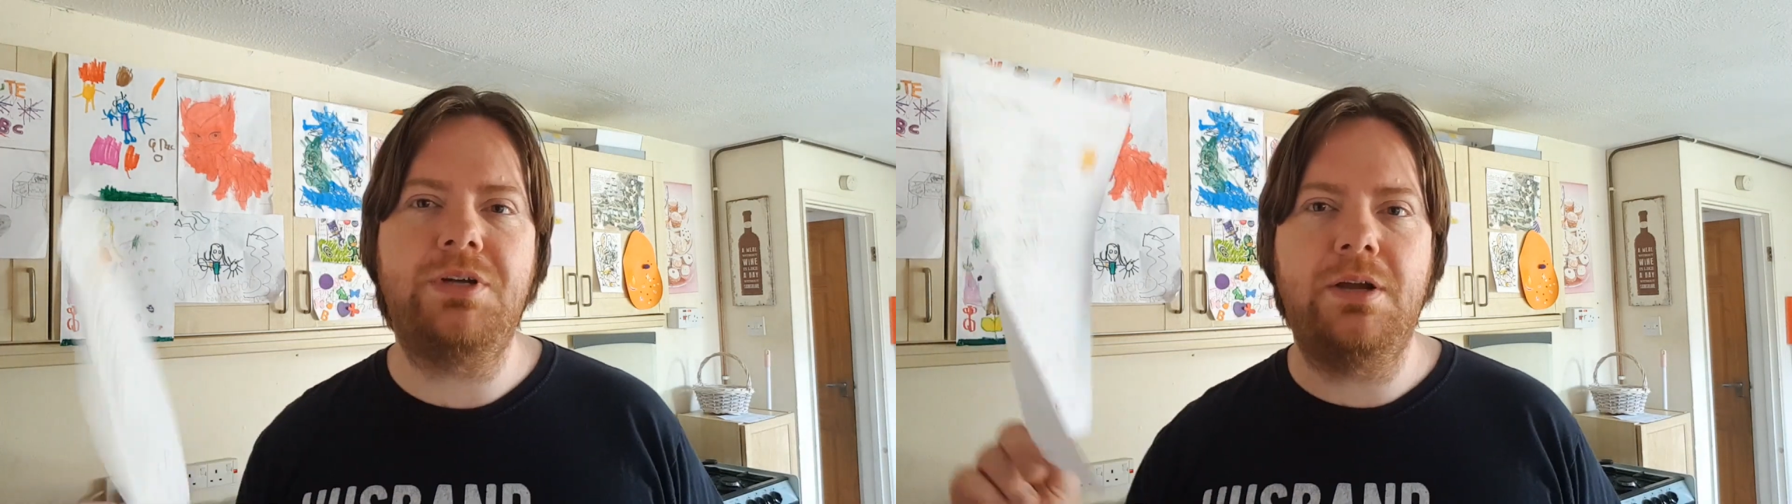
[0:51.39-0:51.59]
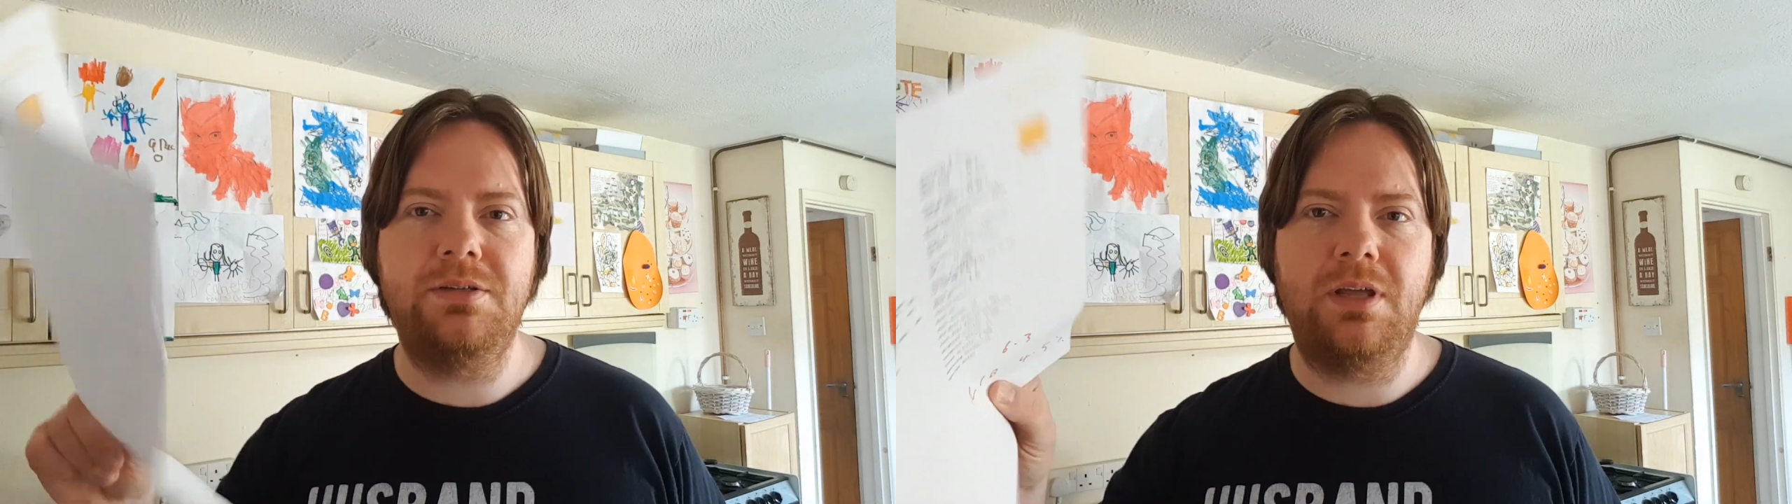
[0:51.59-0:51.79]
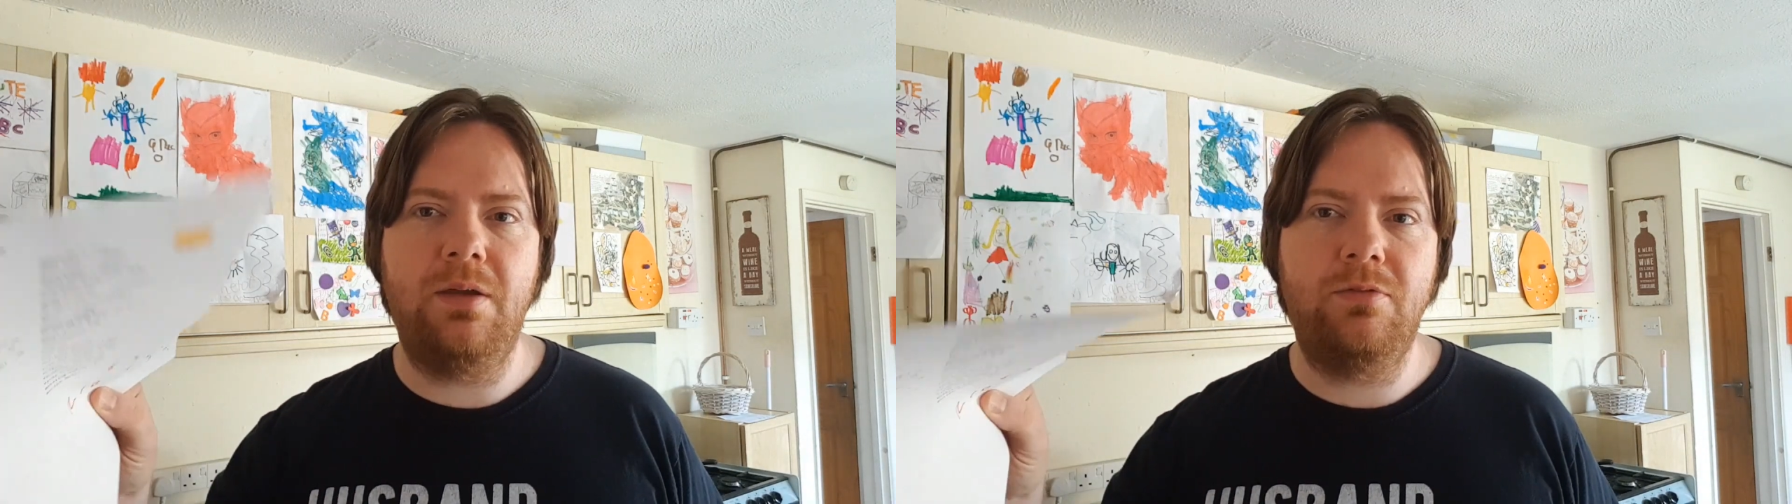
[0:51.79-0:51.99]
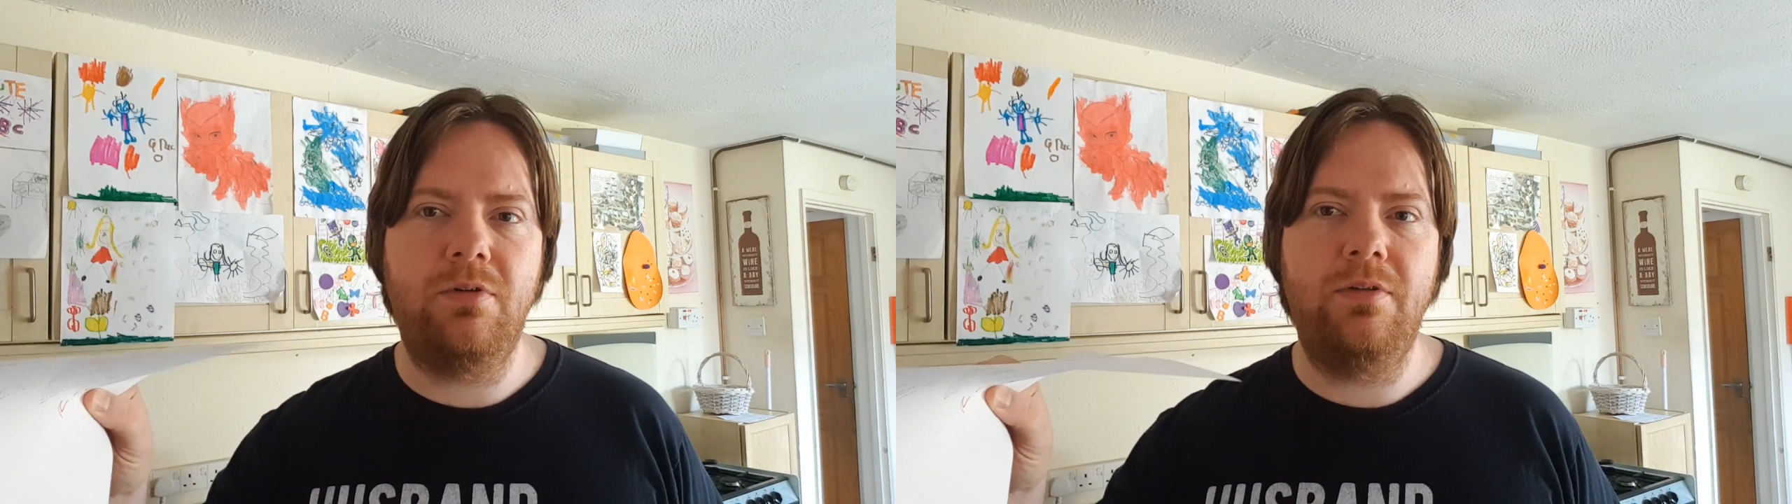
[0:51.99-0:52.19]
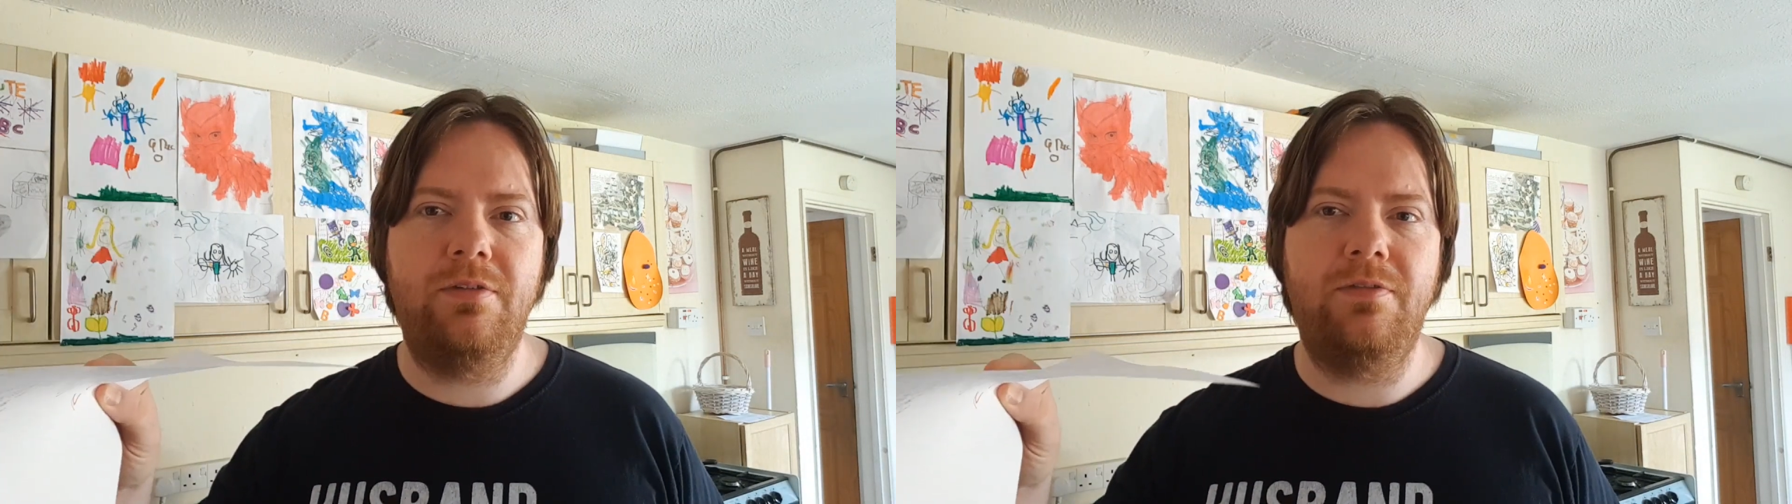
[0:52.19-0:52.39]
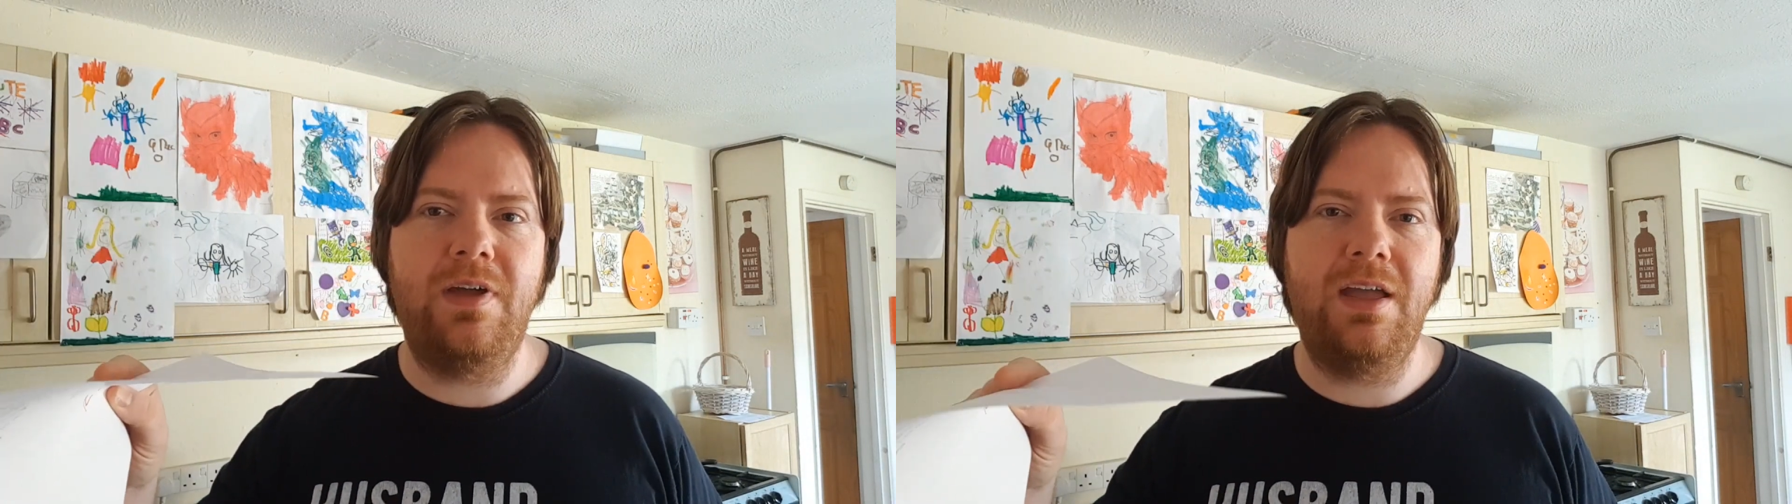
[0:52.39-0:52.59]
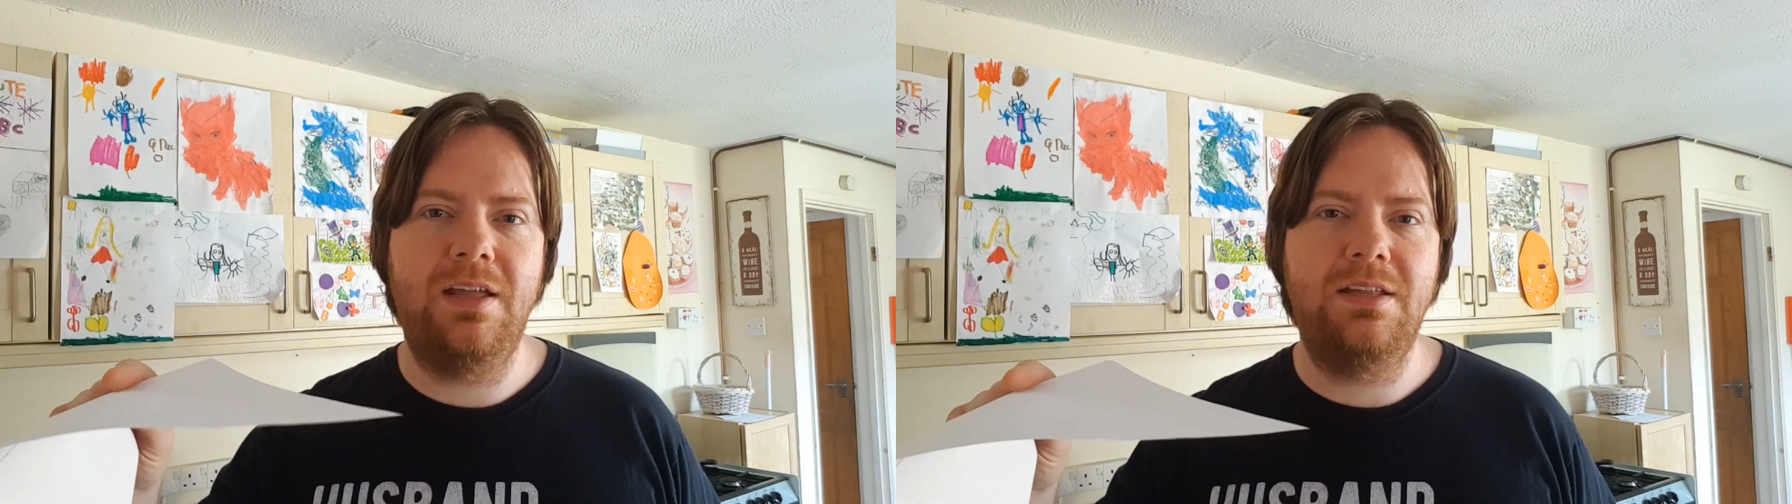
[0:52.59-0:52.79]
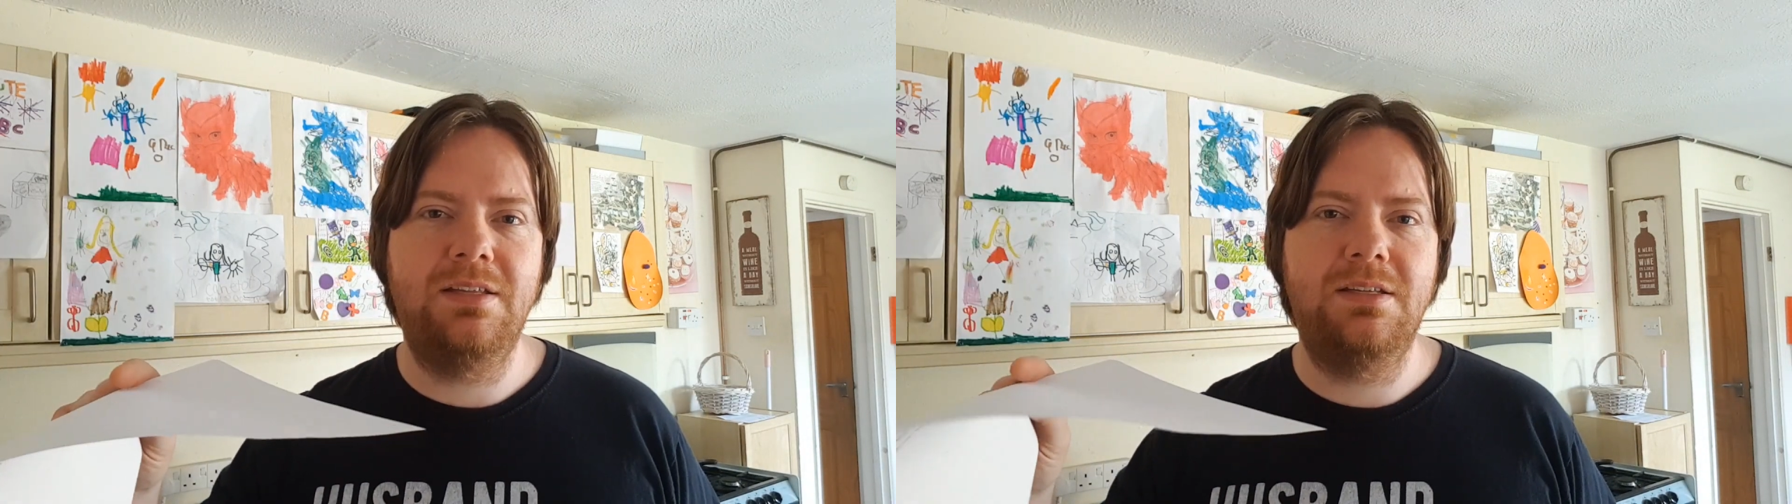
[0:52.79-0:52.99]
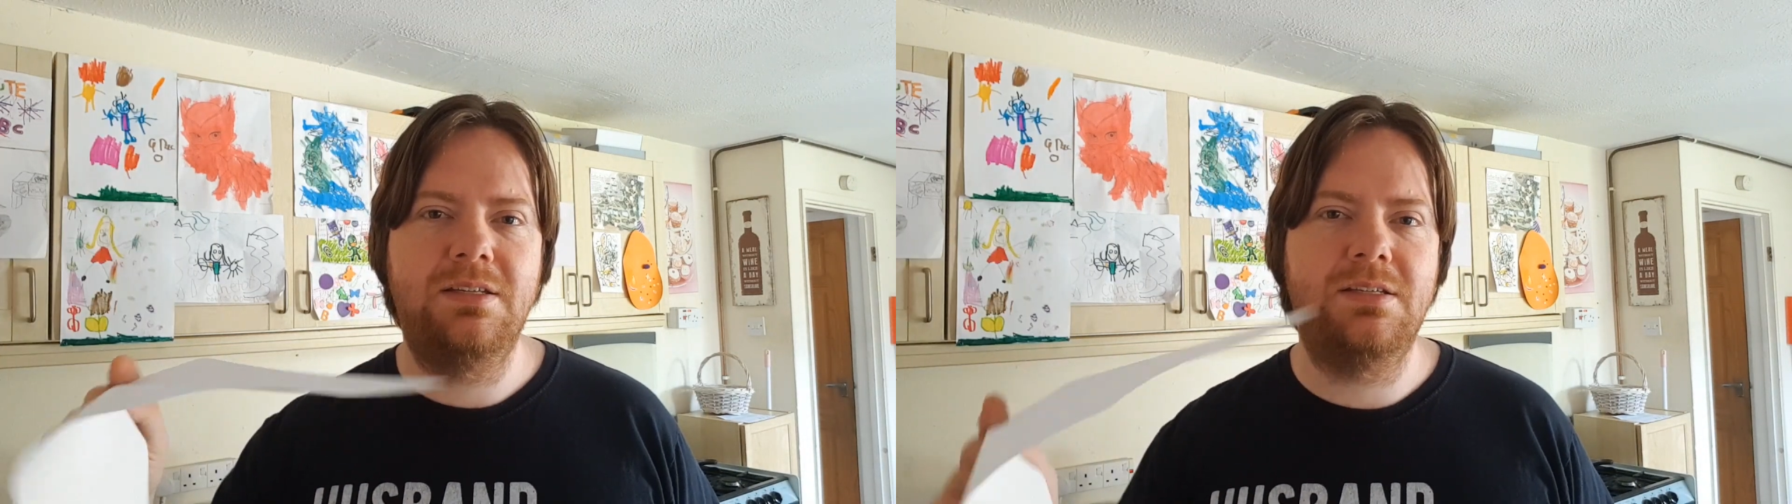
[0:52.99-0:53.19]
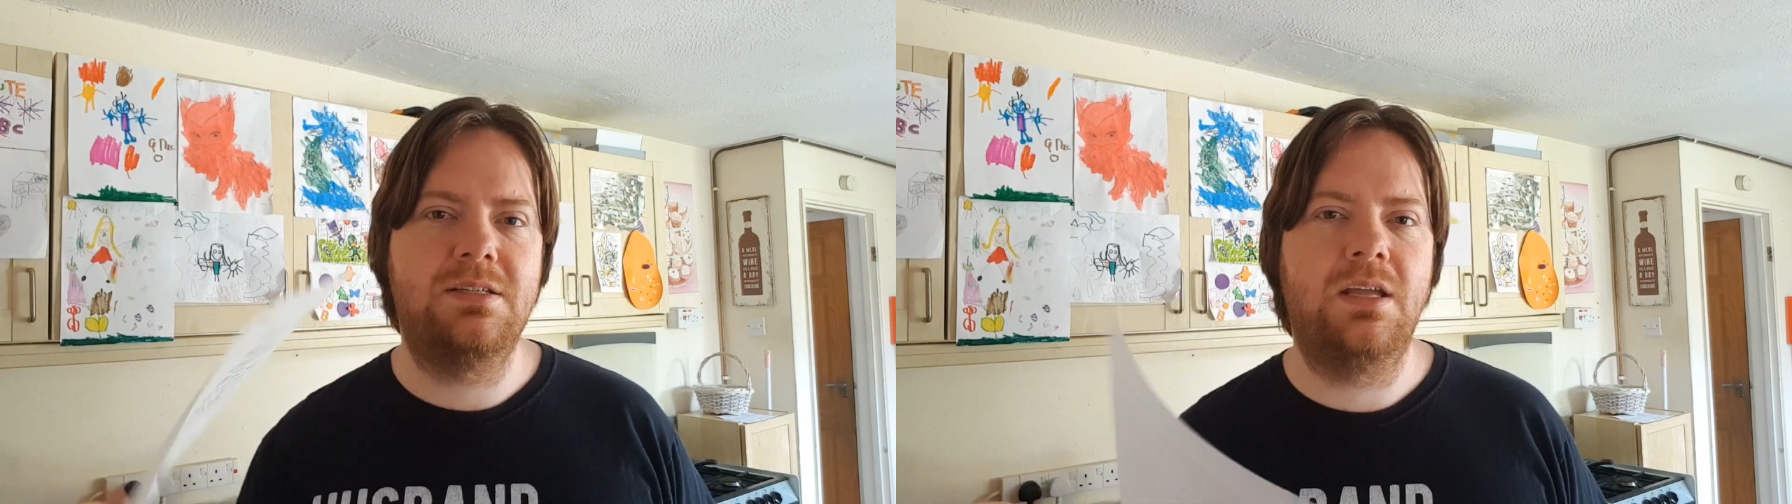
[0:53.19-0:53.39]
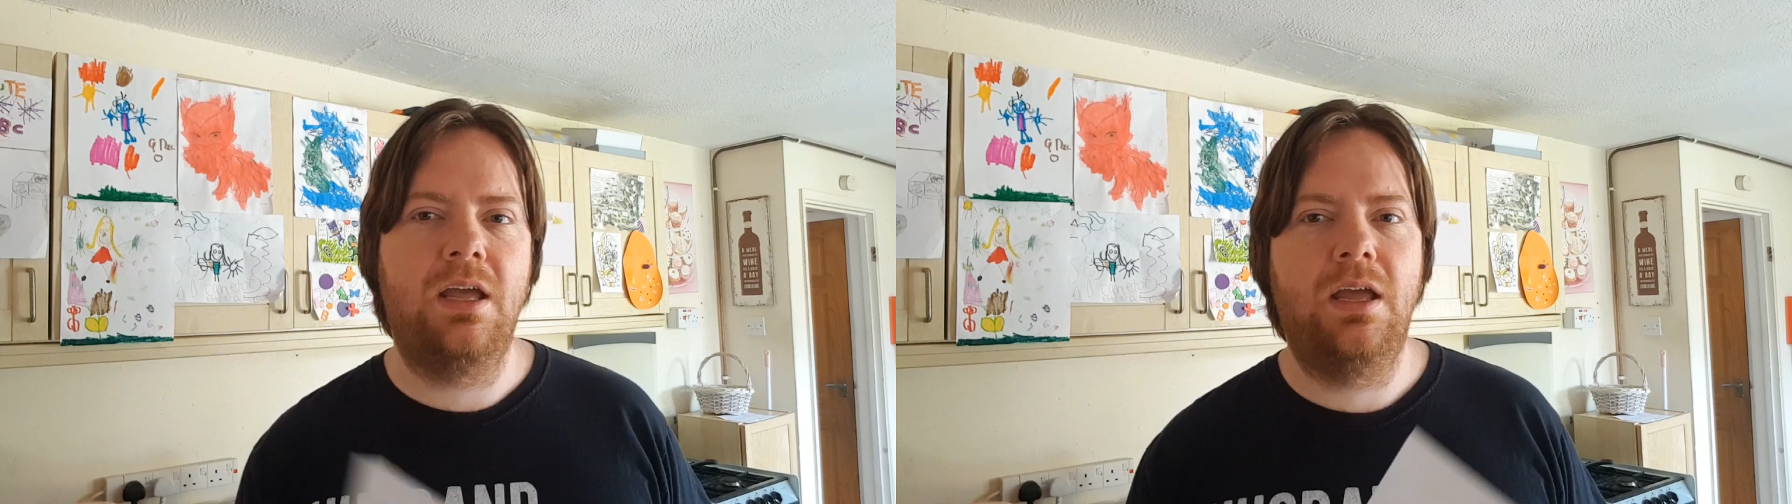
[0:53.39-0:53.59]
Shout out to the Game of Thrones fans.